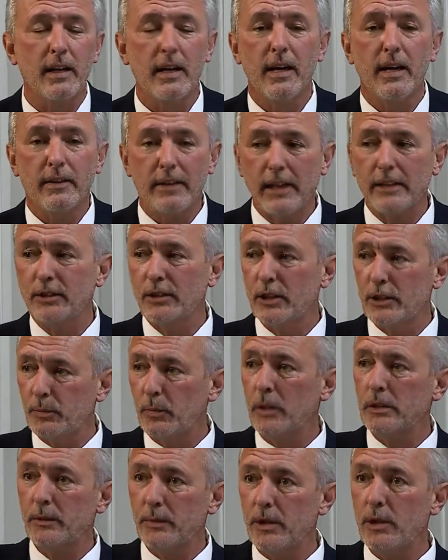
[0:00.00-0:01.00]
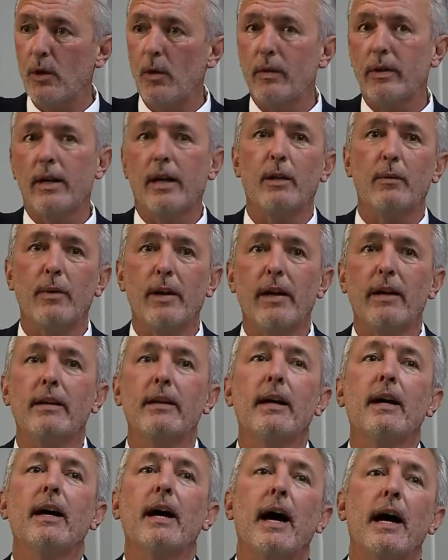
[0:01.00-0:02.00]
That's just ones we know got away,
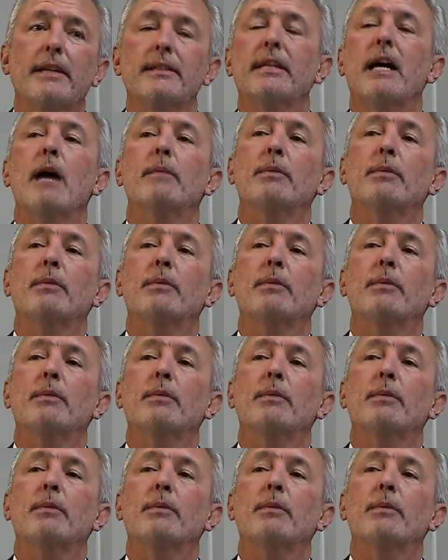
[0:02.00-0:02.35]
on top